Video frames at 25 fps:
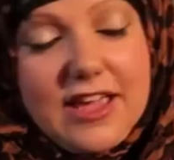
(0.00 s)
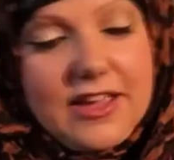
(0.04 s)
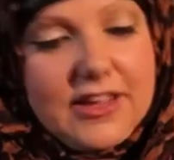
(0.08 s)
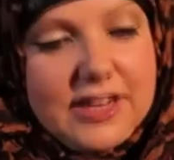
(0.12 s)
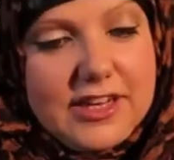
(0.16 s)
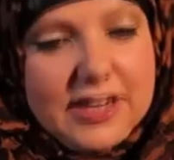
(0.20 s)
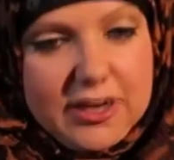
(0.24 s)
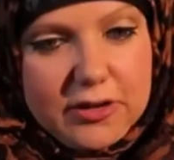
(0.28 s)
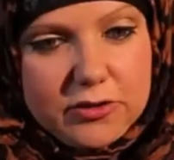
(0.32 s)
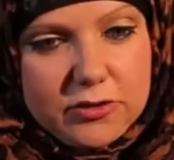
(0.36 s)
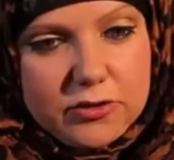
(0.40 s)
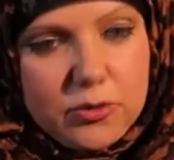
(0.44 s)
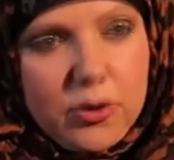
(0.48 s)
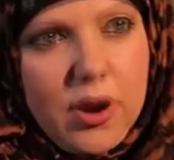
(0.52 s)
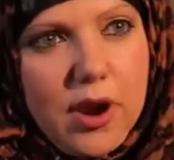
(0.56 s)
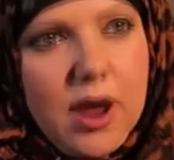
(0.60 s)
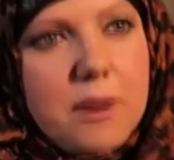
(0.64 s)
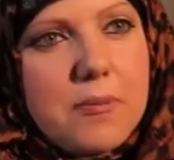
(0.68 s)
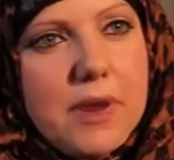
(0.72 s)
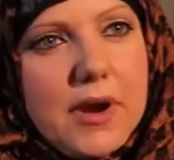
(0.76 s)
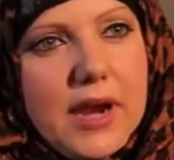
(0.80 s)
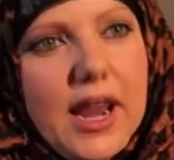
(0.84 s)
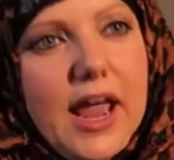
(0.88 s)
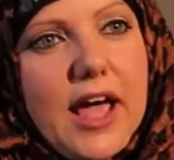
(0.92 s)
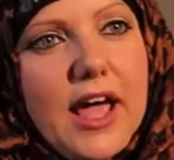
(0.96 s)
you know,
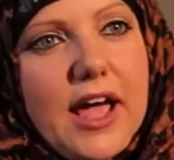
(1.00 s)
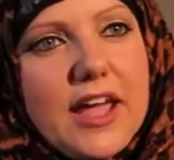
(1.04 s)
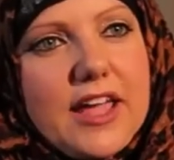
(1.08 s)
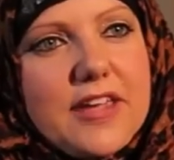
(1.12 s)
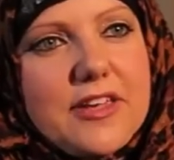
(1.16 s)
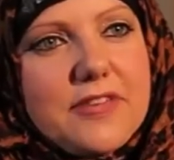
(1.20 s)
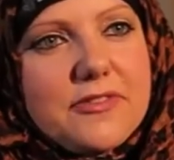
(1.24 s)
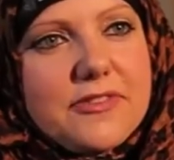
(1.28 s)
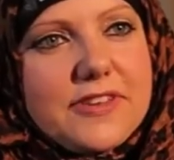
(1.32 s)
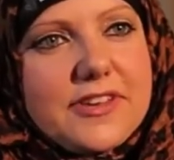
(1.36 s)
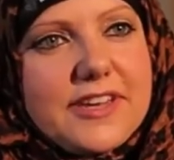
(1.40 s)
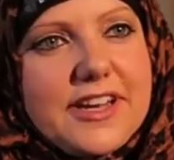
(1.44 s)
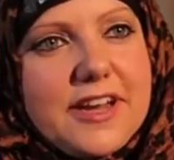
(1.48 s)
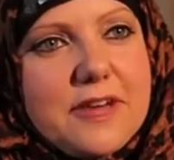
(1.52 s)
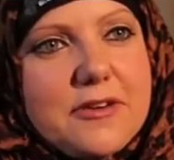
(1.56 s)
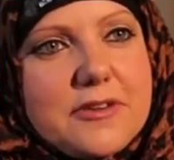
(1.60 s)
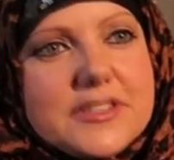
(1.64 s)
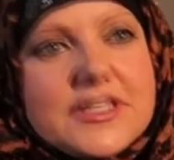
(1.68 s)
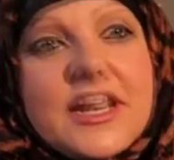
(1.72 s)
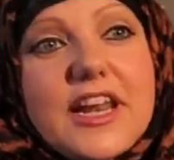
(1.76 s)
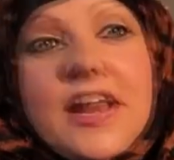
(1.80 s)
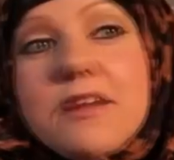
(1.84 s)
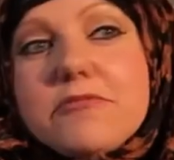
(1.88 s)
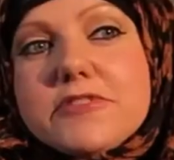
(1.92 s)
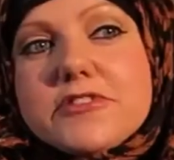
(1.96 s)
throughout my life, you know,
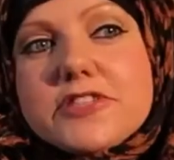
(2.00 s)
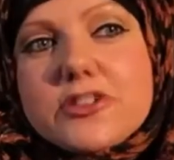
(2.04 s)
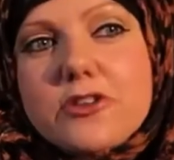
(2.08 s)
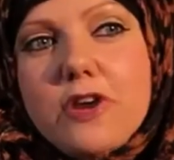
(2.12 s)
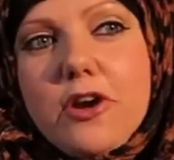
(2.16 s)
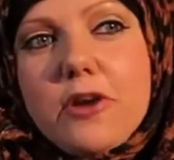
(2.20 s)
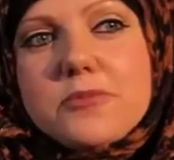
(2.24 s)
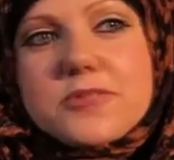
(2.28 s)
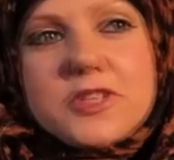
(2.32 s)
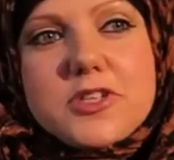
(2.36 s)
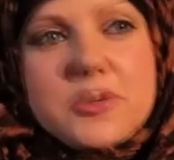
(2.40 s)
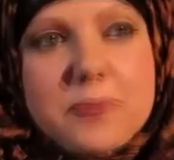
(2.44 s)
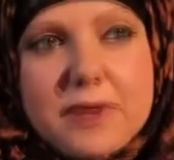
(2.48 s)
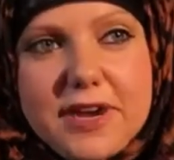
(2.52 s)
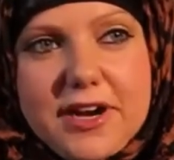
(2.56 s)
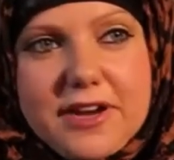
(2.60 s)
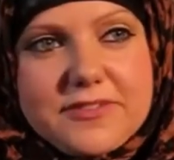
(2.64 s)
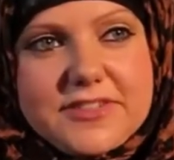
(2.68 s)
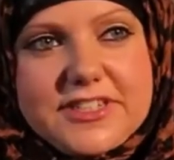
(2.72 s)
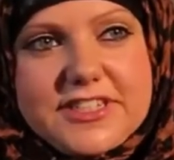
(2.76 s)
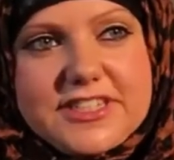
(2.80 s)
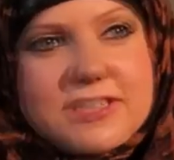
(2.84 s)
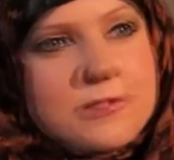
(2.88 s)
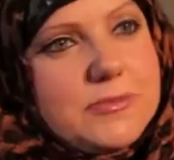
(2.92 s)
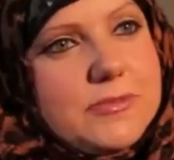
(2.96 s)
Islam has cropped up and
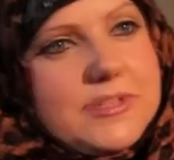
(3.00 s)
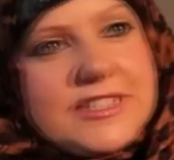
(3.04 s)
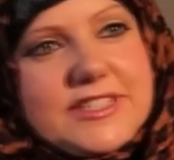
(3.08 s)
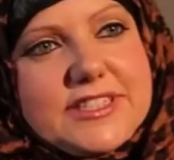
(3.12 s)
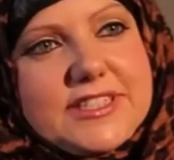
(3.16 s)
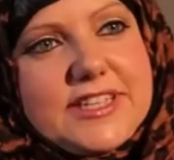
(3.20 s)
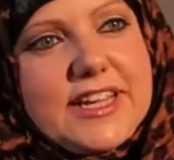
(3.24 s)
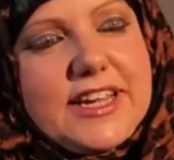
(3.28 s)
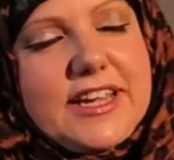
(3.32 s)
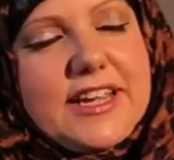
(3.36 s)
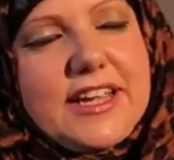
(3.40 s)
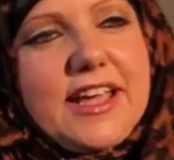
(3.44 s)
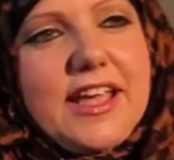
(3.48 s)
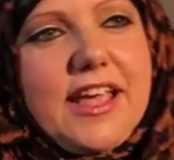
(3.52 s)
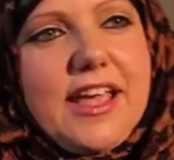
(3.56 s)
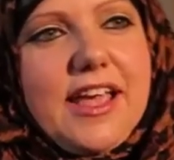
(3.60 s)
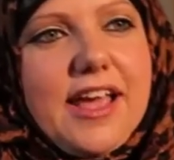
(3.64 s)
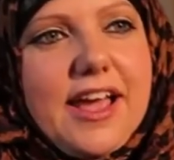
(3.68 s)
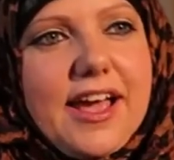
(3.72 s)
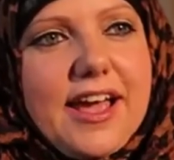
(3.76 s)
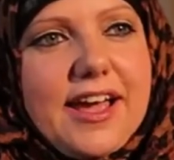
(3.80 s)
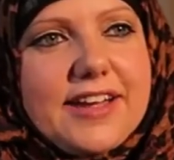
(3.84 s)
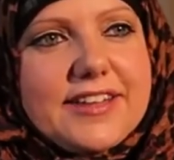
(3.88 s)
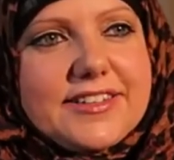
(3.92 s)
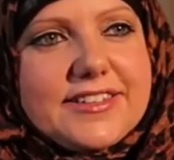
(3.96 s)
I've dismissed it,
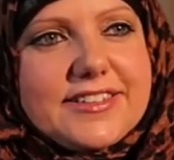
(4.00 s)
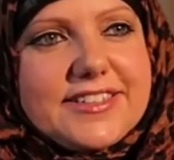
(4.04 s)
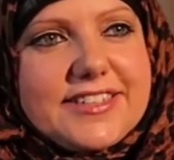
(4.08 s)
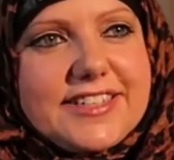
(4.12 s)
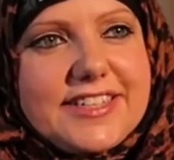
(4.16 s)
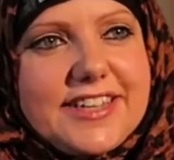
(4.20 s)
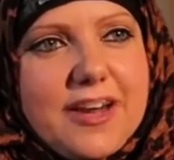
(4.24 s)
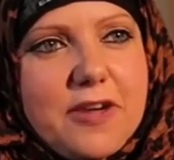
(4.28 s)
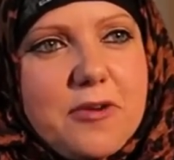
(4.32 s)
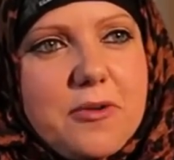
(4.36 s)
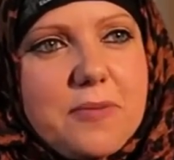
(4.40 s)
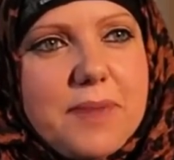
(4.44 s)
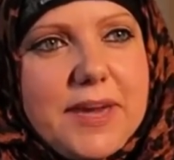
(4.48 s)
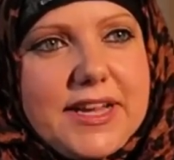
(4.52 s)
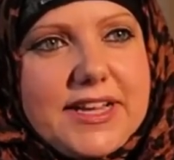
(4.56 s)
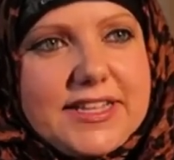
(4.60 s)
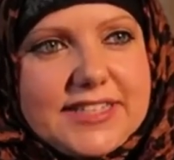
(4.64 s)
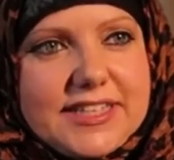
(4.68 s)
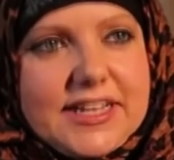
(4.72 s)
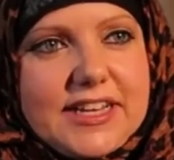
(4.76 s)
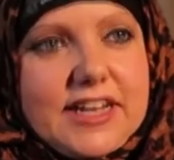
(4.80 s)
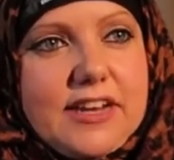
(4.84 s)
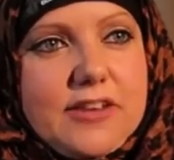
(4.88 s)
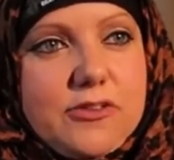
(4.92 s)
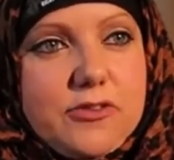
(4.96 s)
and you know, and
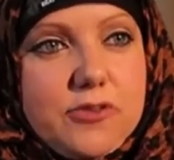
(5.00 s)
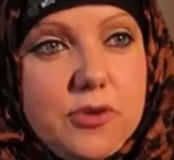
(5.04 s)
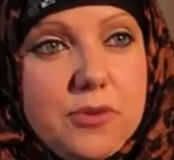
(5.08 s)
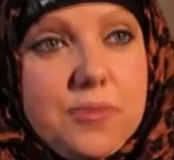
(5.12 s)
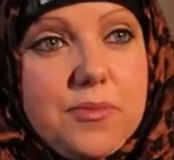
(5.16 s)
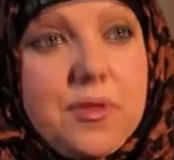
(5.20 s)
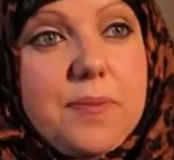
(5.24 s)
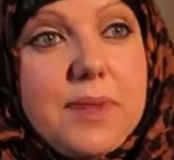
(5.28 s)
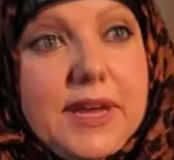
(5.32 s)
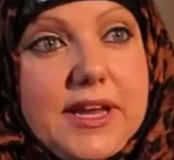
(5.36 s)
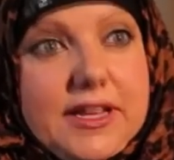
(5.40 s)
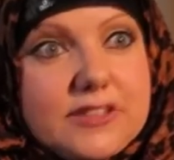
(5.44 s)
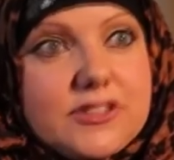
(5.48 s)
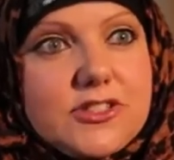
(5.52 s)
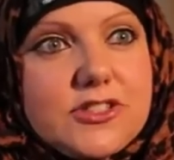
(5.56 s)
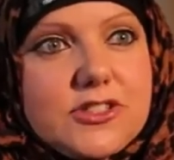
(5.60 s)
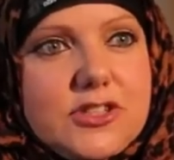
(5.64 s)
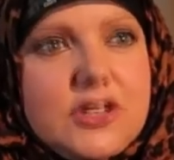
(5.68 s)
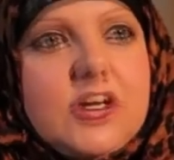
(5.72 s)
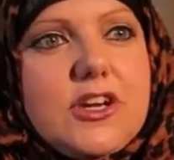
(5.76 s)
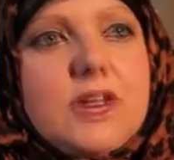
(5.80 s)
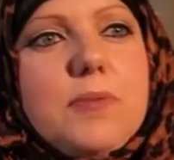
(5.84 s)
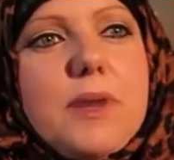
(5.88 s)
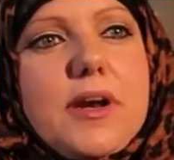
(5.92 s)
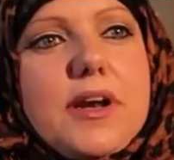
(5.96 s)
basically through me being
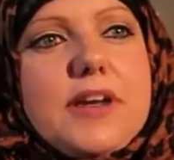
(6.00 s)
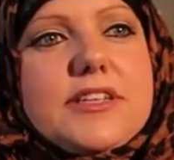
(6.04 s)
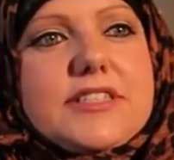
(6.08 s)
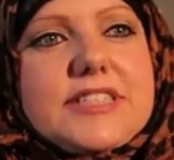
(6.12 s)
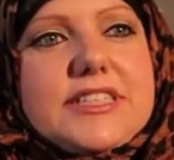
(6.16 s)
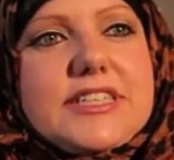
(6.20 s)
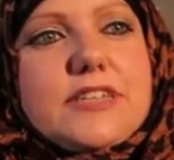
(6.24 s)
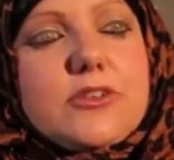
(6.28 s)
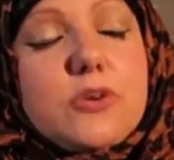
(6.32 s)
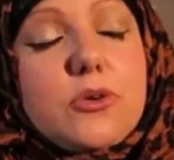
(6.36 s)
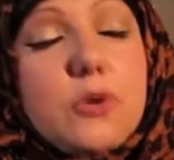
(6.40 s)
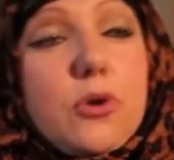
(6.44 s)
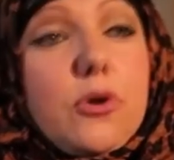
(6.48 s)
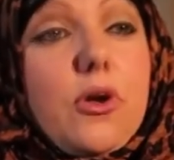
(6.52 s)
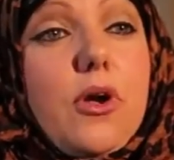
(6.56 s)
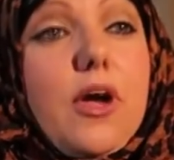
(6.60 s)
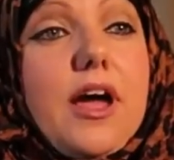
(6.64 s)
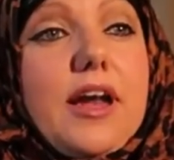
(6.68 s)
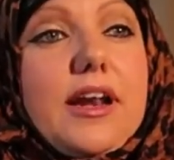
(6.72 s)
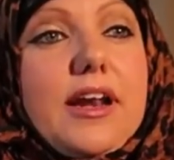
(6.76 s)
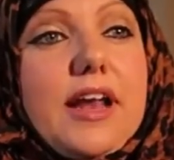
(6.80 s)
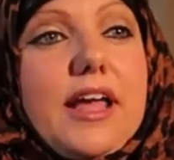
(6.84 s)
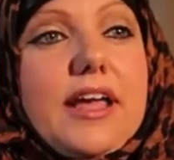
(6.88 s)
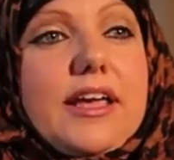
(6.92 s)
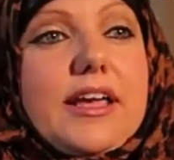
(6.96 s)
stirred by listening to
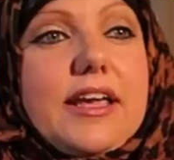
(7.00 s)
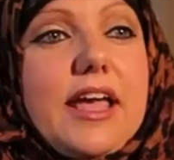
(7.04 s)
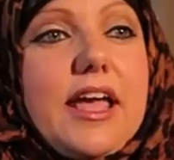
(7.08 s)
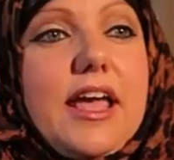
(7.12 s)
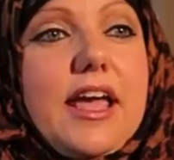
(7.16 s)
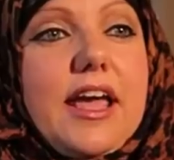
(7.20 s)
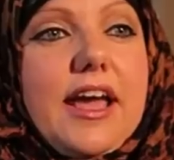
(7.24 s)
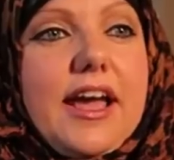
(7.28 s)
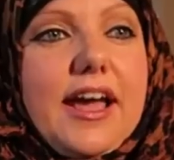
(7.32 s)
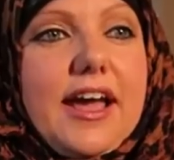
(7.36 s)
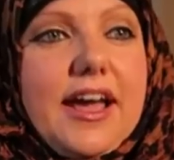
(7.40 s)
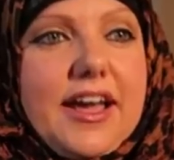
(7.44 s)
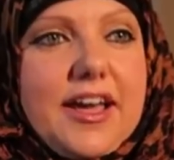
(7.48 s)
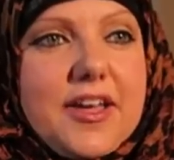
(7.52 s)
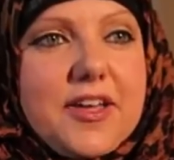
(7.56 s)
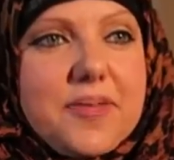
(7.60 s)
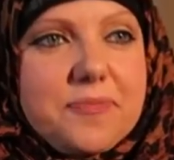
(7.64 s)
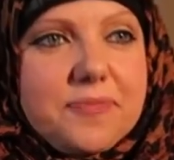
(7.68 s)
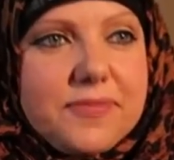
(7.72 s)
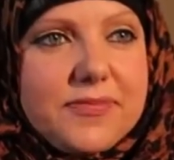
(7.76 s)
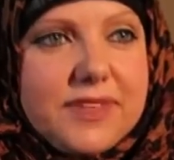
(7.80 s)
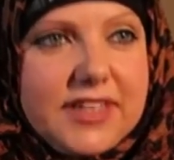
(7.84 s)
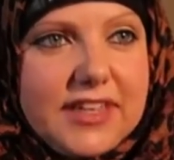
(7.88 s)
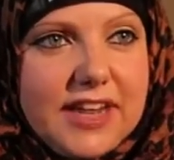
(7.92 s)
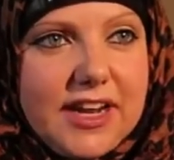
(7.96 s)
Quran, like,
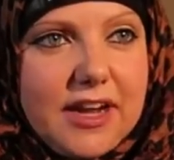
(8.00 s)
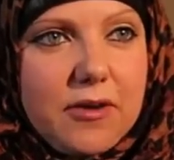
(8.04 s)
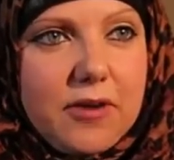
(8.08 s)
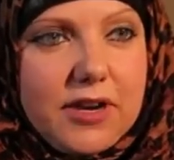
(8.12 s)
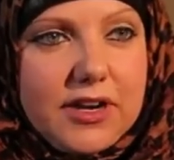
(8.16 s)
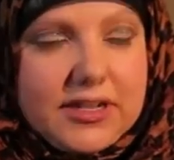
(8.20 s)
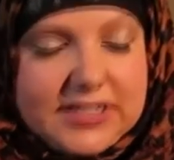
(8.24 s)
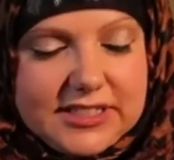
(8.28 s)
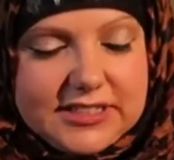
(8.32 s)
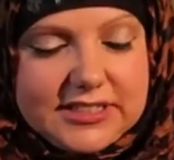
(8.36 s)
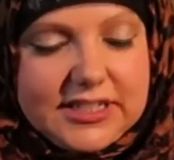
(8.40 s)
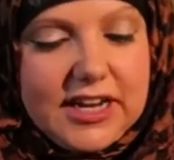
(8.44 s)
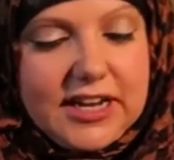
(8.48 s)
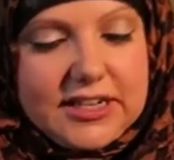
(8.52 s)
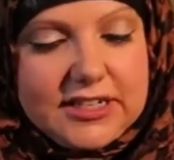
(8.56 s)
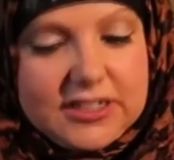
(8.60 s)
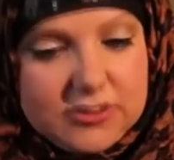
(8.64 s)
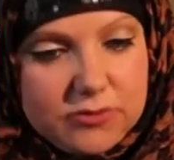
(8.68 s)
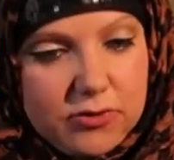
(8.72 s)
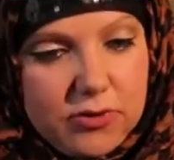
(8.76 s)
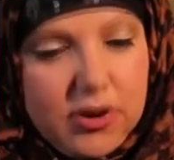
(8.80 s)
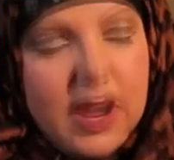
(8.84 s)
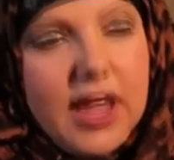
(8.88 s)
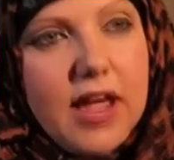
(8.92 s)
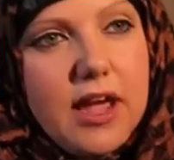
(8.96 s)
um, you know, I
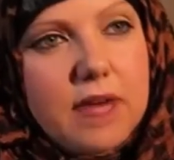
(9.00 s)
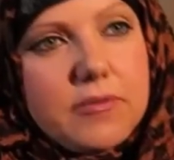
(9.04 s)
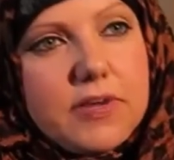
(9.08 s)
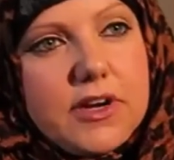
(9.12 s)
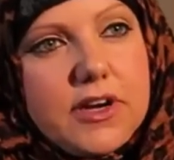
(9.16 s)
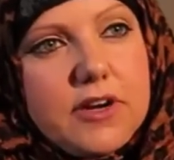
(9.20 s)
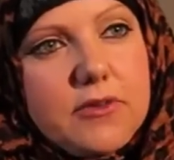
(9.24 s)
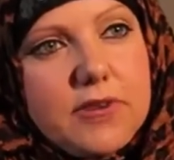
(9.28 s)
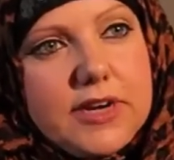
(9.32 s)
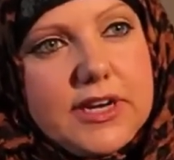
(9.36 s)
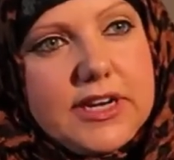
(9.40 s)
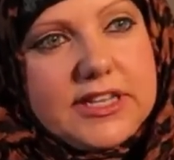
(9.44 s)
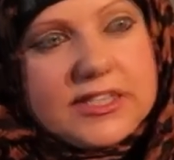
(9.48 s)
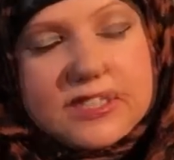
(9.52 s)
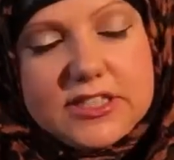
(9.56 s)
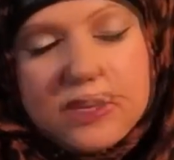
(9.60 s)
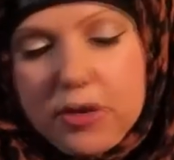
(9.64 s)
decided, right, I'm going to read it.